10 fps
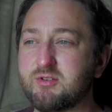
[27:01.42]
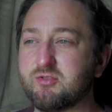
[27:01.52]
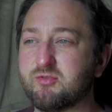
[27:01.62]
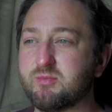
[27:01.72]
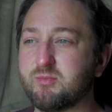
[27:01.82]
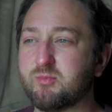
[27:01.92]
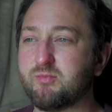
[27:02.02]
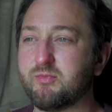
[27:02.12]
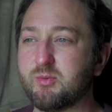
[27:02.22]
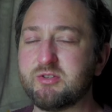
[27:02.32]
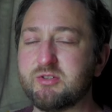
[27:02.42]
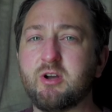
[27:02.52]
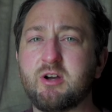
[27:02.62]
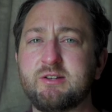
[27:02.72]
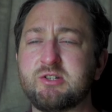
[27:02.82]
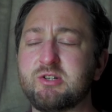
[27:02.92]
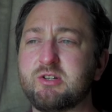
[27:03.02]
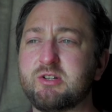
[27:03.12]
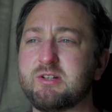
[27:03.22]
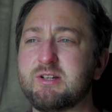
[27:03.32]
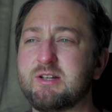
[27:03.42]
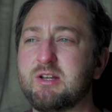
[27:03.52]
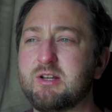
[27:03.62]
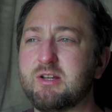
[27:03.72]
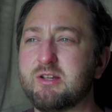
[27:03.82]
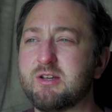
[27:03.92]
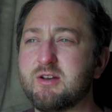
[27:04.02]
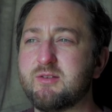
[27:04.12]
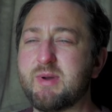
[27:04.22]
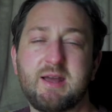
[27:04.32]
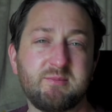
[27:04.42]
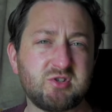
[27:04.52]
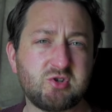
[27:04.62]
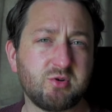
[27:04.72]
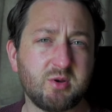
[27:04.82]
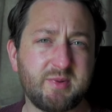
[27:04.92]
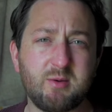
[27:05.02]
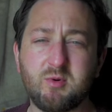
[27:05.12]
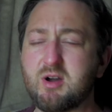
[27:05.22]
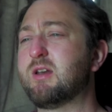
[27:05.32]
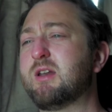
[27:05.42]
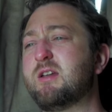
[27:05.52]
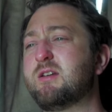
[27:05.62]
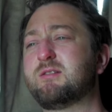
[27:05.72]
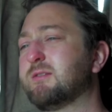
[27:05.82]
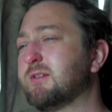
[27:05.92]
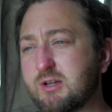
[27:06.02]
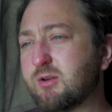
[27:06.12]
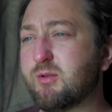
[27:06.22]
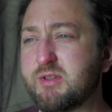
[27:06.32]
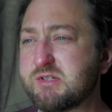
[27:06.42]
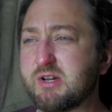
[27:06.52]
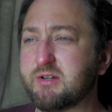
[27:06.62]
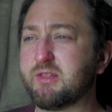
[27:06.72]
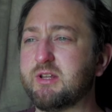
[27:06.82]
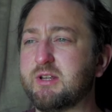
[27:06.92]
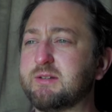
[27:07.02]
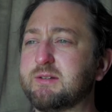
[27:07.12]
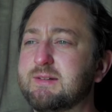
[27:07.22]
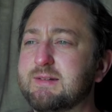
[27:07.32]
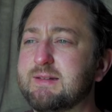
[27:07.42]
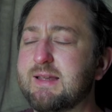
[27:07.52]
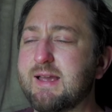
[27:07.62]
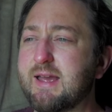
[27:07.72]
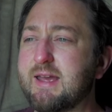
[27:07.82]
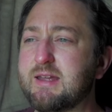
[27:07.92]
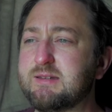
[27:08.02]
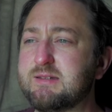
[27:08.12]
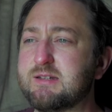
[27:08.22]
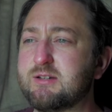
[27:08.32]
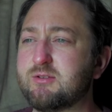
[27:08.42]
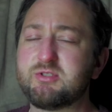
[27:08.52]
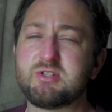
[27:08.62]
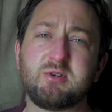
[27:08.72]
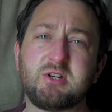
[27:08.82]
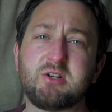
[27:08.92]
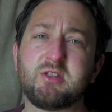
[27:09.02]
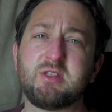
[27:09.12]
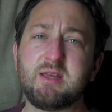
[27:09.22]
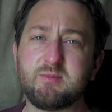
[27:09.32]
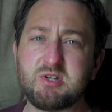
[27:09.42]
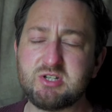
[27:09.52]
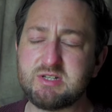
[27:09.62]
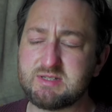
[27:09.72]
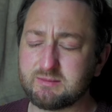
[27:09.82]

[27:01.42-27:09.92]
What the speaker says: from the ones that I took, kind of perhaps talk about what I learned, all this kind of thing. And also we'll look at the images